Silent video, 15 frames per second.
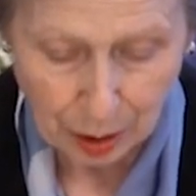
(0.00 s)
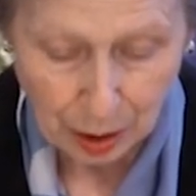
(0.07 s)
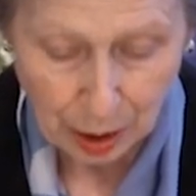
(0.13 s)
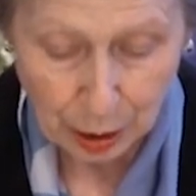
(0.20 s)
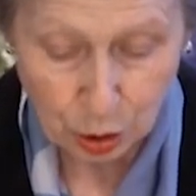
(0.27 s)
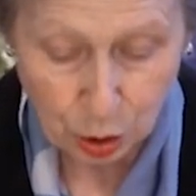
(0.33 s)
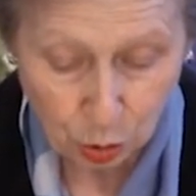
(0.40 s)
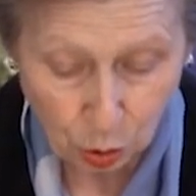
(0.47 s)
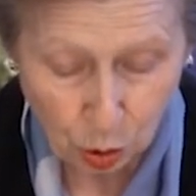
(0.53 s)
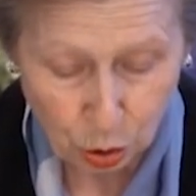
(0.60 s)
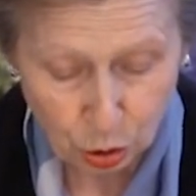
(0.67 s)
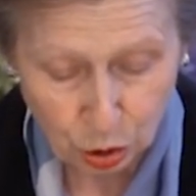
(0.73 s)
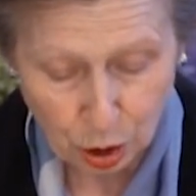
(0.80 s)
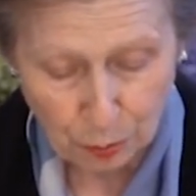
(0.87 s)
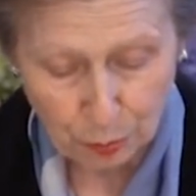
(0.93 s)
As you
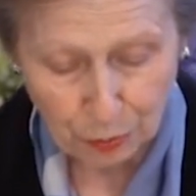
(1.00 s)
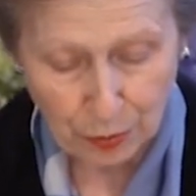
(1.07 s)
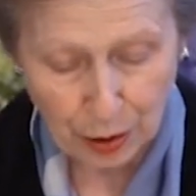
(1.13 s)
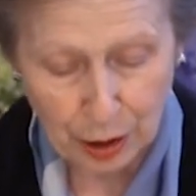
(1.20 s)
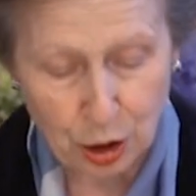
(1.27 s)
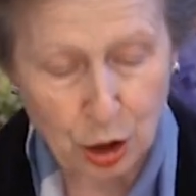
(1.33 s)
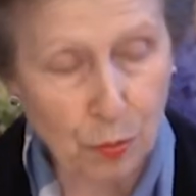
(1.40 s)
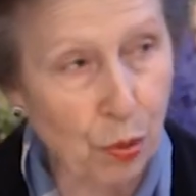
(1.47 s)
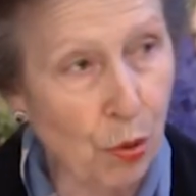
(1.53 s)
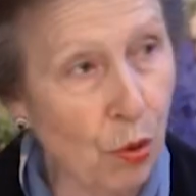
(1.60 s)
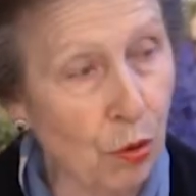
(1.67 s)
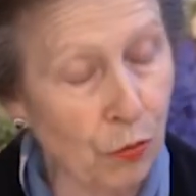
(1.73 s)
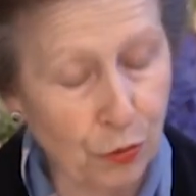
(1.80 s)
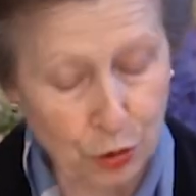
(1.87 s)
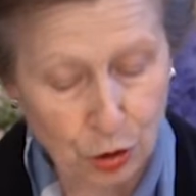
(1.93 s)
also provide
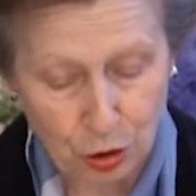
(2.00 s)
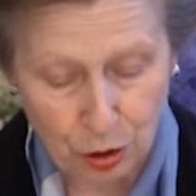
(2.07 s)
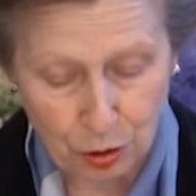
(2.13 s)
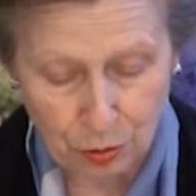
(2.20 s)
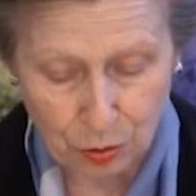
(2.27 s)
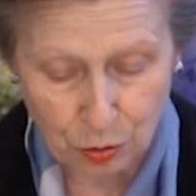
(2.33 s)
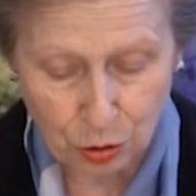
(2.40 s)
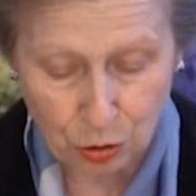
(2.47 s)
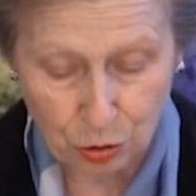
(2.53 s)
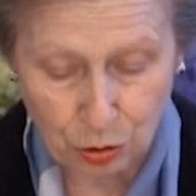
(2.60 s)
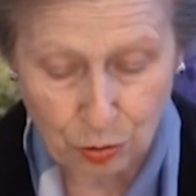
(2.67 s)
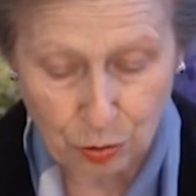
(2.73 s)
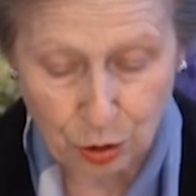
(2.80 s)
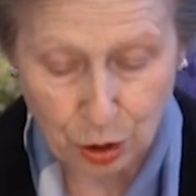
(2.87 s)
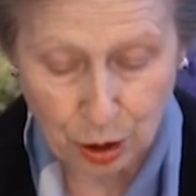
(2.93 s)
support for students
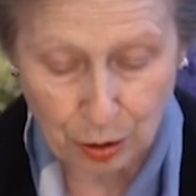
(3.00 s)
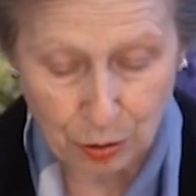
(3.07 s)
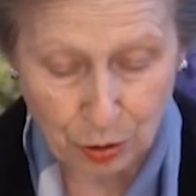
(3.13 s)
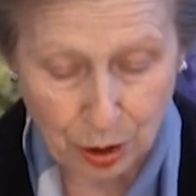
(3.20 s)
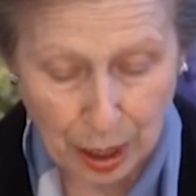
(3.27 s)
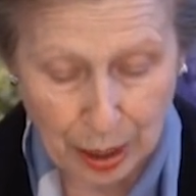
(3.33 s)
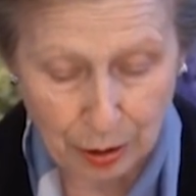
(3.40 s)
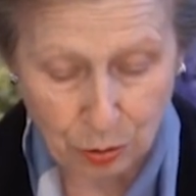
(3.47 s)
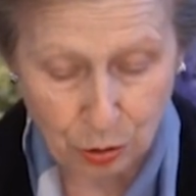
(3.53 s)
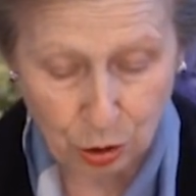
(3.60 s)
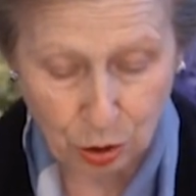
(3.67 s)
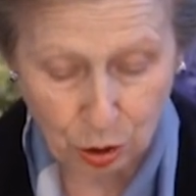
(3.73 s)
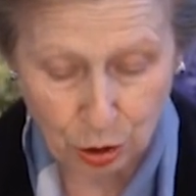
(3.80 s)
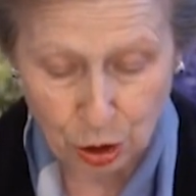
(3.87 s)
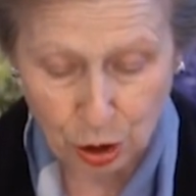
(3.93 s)
through the generous annual
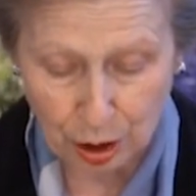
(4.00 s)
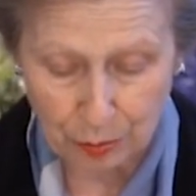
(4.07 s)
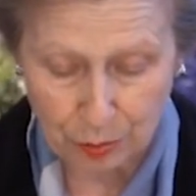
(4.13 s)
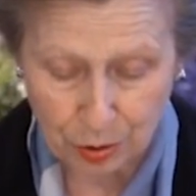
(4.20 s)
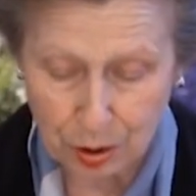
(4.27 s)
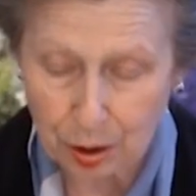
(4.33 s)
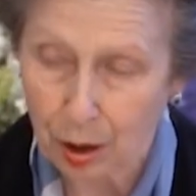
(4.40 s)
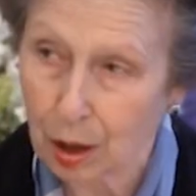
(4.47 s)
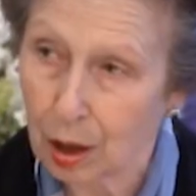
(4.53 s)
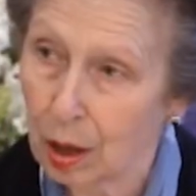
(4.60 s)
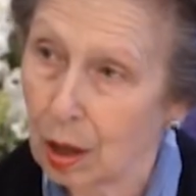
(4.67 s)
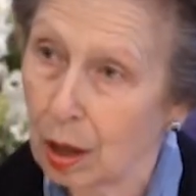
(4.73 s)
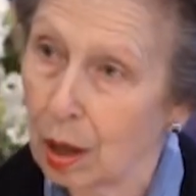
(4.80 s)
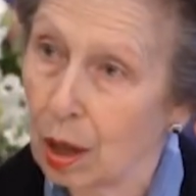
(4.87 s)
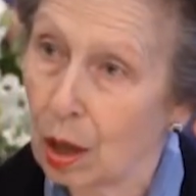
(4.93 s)
scholarships,
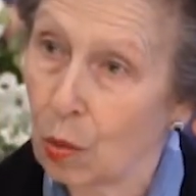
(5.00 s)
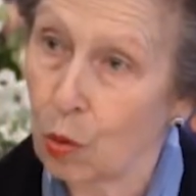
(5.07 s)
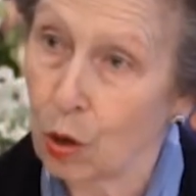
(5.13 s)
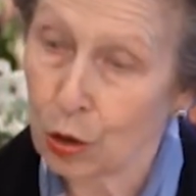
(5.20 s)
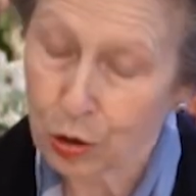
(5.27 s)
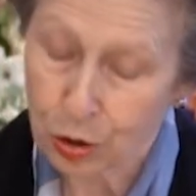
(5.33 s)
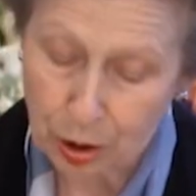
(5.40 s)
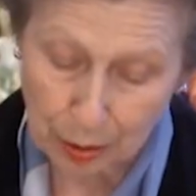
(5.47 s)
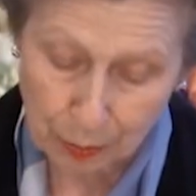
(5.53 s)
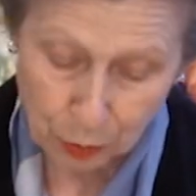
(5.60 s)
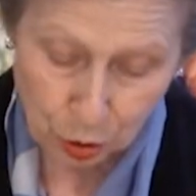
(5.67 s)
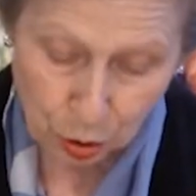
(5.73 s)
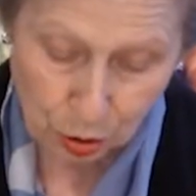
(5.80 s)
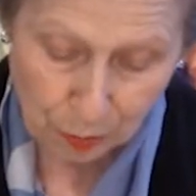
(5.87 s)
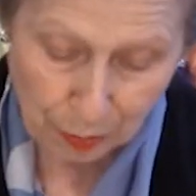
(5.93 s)
worth some
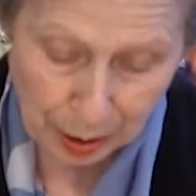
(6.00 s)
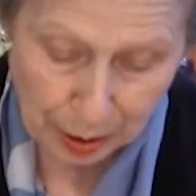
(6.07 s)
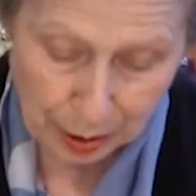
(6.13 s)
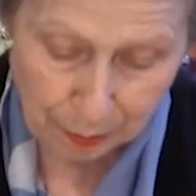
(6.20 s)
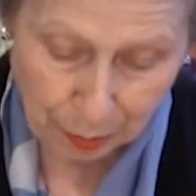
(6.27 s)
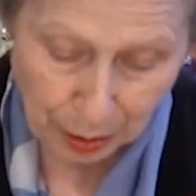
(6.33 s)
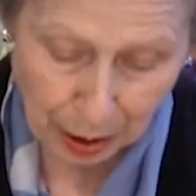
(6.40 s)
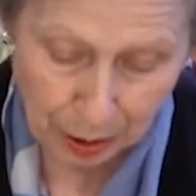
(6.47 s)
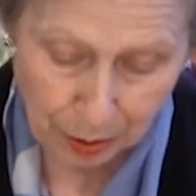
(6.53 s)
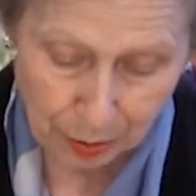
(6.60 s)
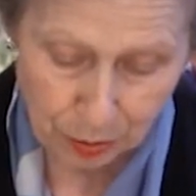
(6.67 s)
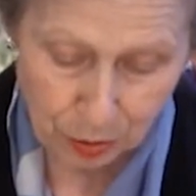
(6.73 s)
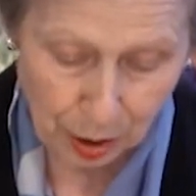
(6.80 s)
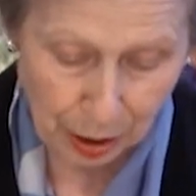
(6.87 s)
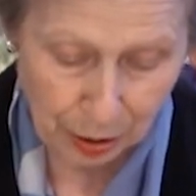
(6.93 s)
£2 million
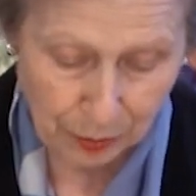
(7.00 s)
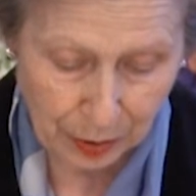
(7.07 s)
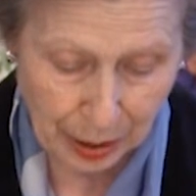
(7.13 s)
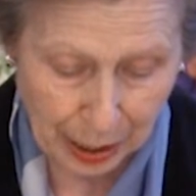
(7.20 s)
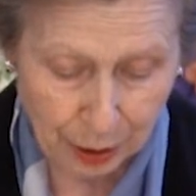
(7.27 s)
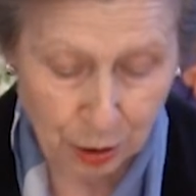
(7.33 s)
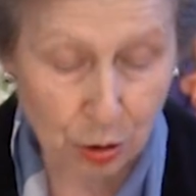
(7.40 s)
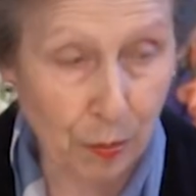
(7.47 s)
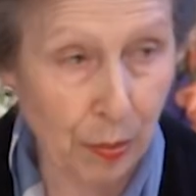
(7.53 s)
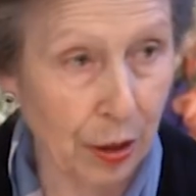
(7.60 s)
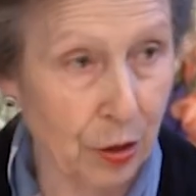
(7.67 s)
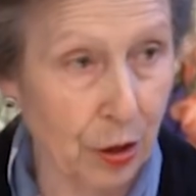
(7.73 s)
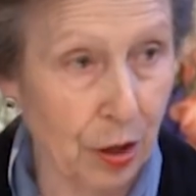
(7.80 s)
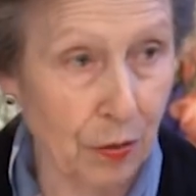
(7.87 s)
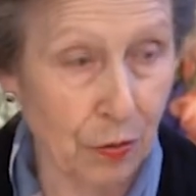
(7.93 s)
out of an annual
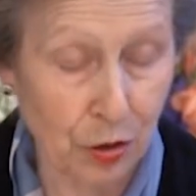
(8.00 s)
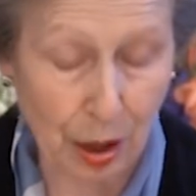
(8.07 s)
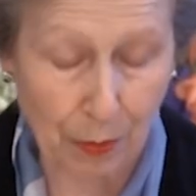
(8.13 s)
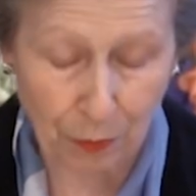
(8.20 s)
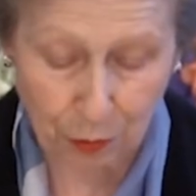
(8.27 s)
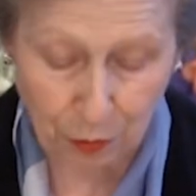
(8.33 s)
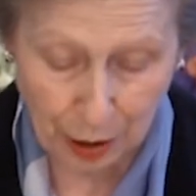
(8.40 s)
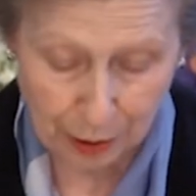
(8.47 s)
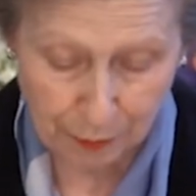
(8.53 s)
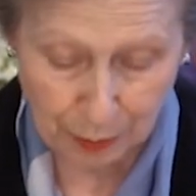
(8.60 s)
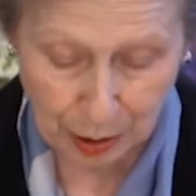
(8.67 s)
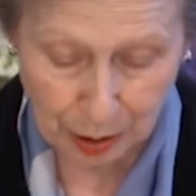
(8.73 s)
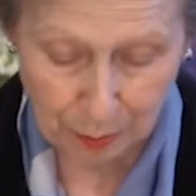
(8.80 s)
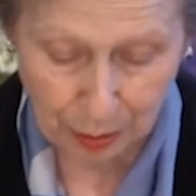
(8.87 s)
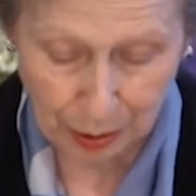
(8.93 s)
budget of some £5
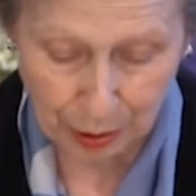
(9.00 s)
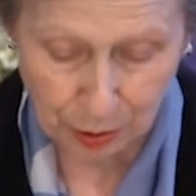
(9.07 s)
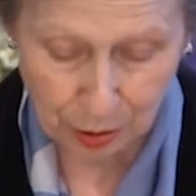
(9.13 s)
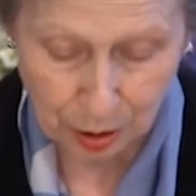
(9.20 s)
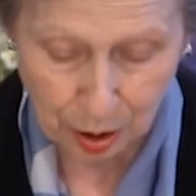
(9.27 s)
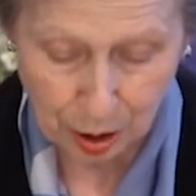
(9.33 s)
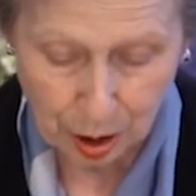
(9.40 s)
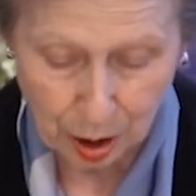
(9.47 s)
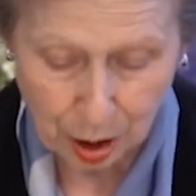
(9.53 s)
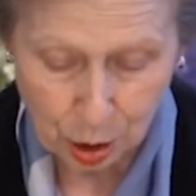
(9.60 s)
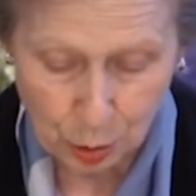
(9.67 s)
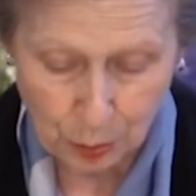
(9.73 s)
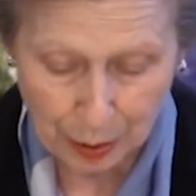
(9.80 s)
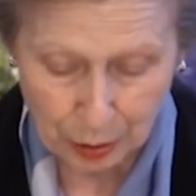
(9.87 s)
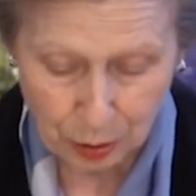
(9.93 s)
million
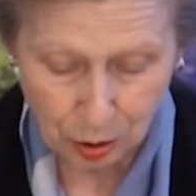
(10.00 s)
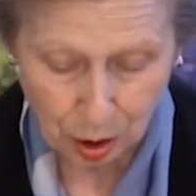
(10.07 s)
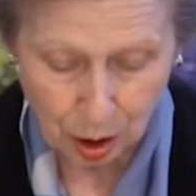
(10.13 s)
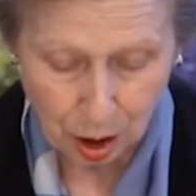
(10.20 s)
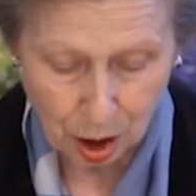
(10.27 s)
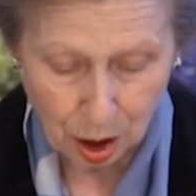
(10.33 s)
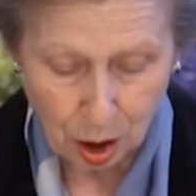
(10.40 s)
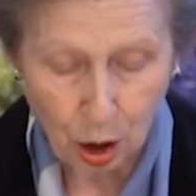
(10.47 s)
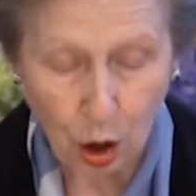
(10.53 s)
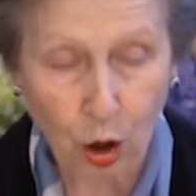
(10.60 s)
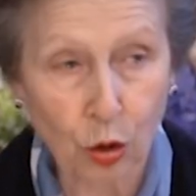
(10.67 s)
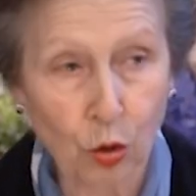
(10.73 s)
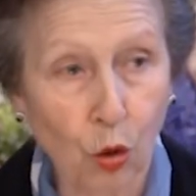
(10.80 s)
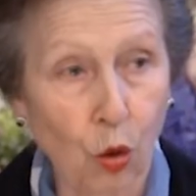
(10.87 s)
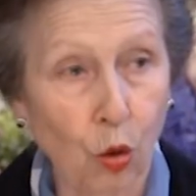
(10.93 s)
spent
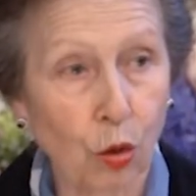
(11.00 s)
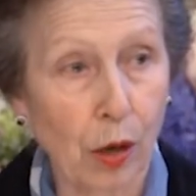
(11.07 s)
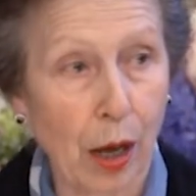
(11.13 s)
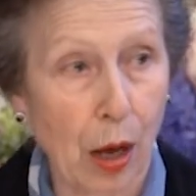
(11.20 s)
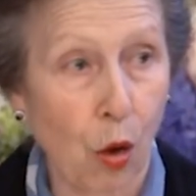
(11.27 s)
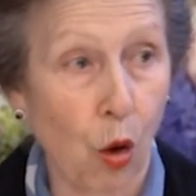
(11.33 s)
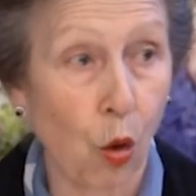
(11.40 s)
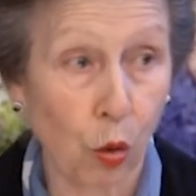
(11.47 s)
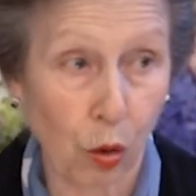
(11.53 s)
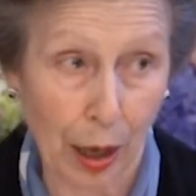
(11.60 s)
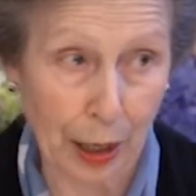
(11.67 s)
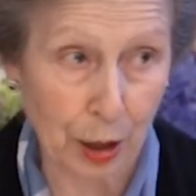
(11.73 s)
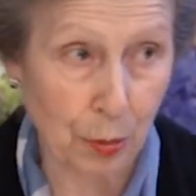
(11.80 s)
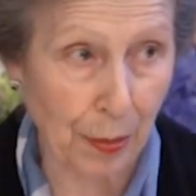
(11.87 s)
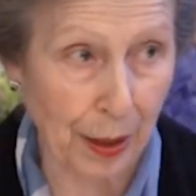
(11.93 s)
on all, all
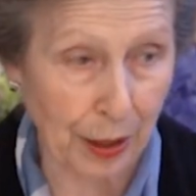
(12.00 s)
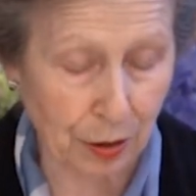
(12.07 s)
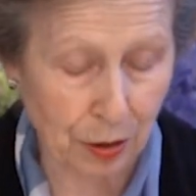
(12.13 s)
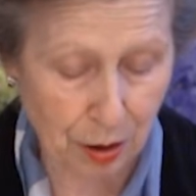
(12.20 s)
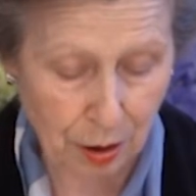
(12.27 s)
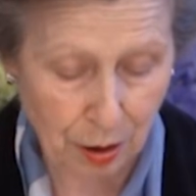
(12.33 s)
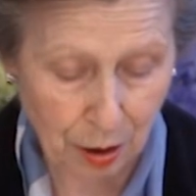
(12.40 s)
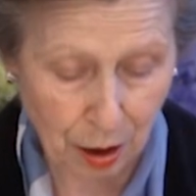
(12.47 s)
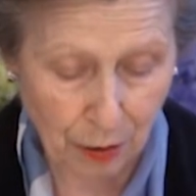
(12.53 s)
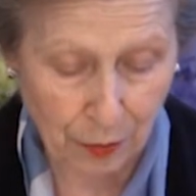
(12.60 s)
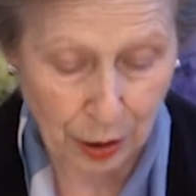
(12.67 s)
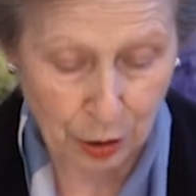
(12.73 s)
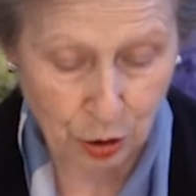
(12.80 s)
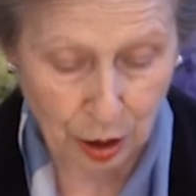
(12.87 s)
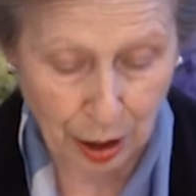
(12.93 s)
aspects of
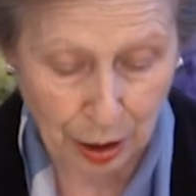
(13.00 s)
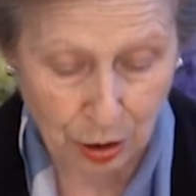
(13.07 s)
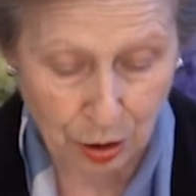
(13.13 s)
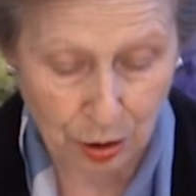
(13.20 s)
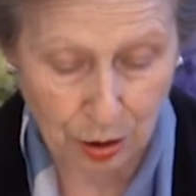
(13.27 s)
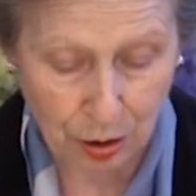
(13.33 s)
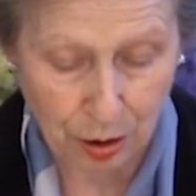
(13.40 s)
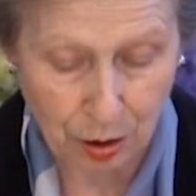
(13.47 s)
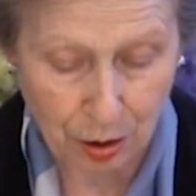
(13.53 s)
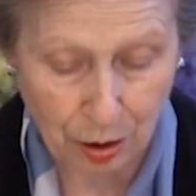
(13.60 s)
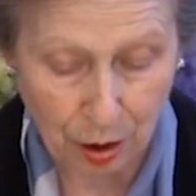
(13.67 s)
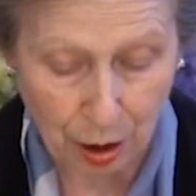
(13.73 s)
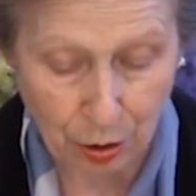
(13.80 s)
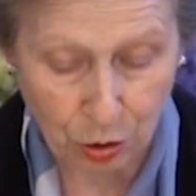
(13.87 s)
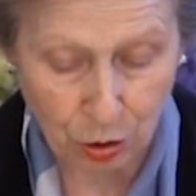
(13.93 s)
education
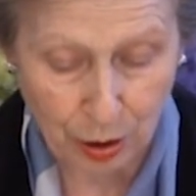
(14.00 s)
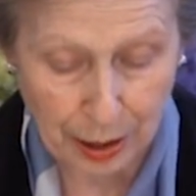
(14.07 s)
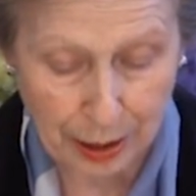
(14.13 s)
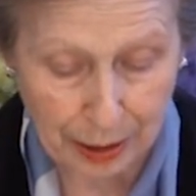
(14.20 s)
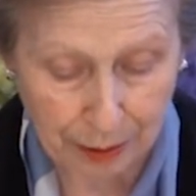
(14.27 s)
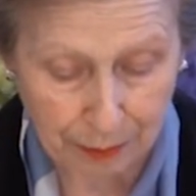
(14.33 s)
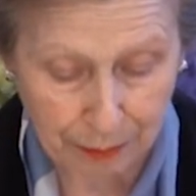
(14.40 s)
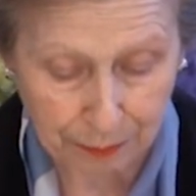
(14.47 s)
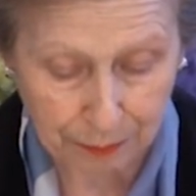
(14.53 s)
and training.